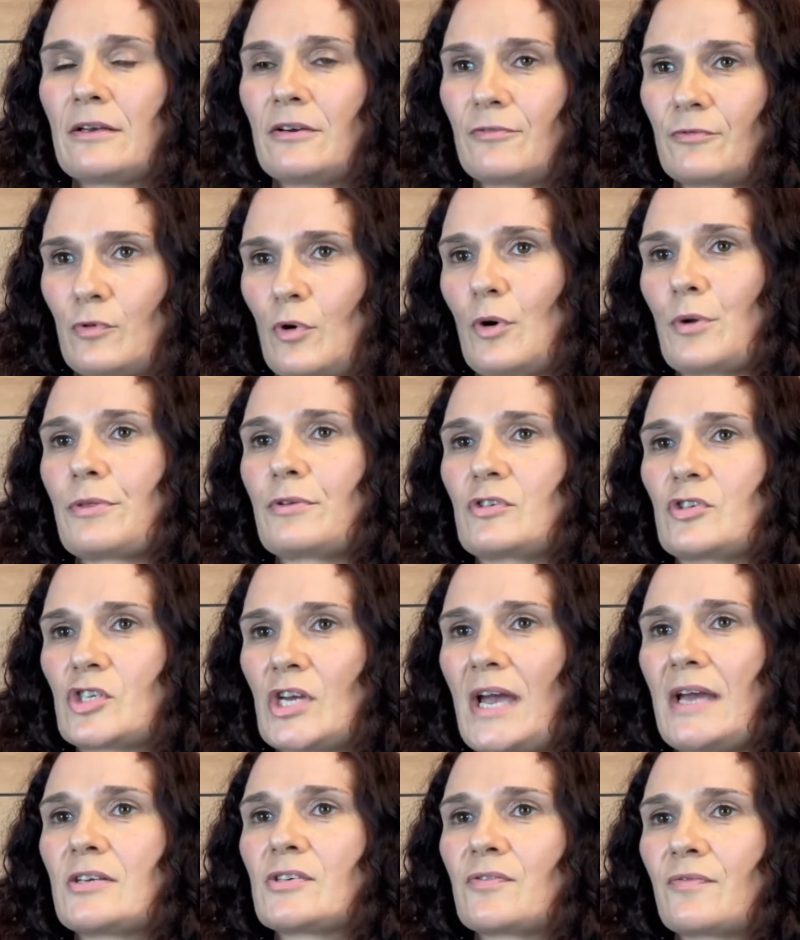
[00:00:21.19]
of growth and
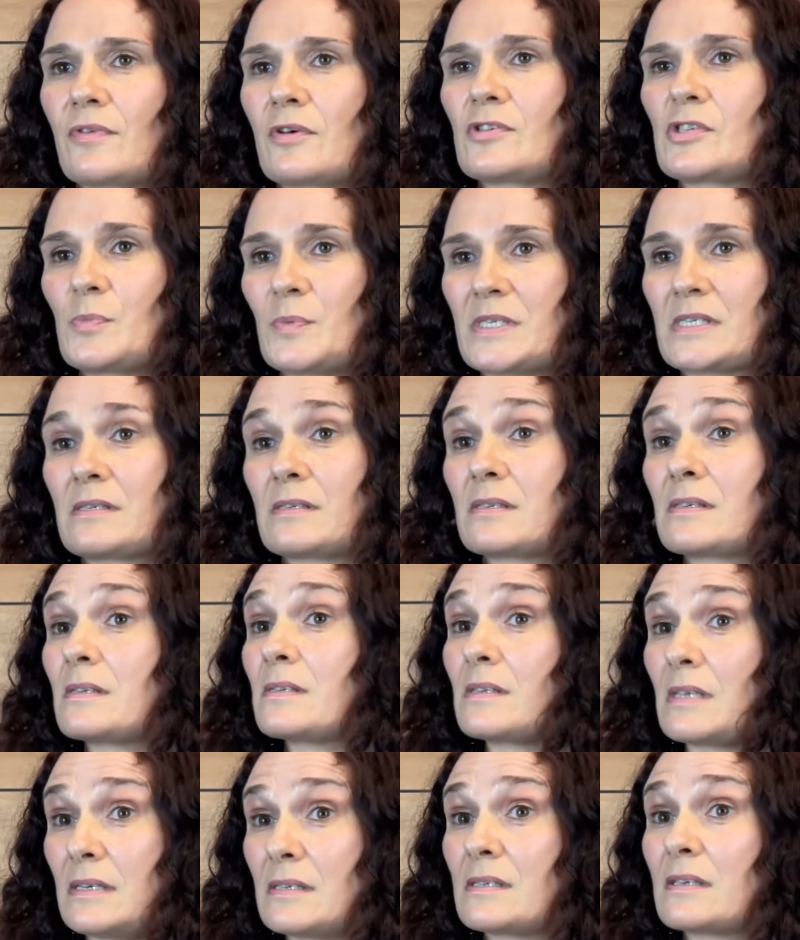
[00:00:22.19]
change of those
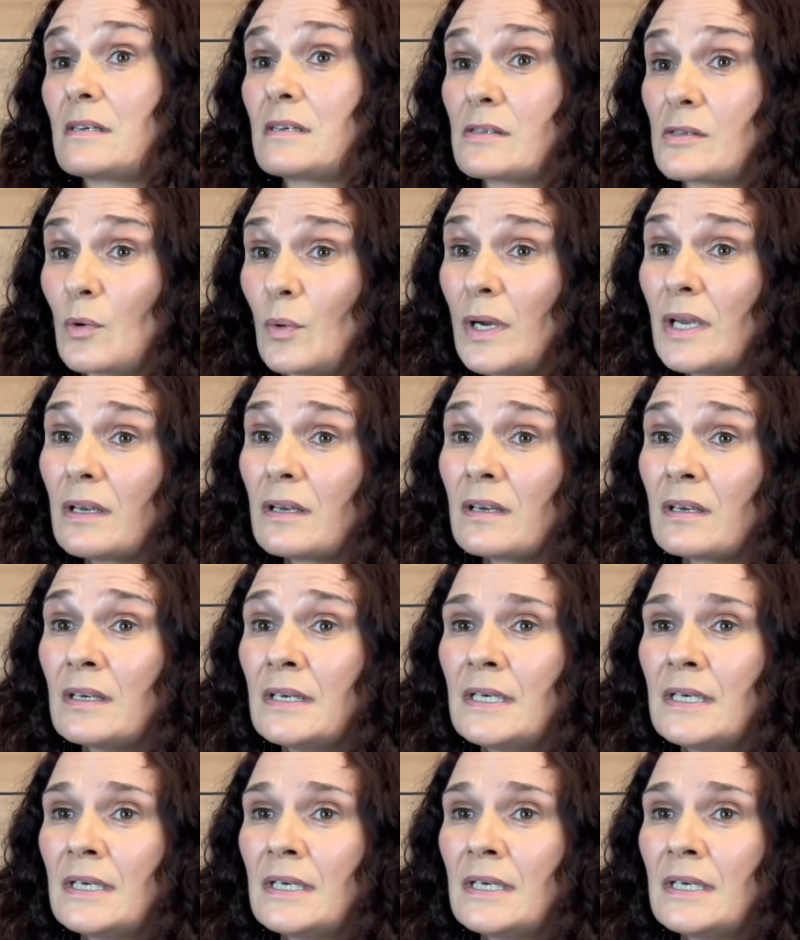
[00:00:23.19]
businesses isn't as quick.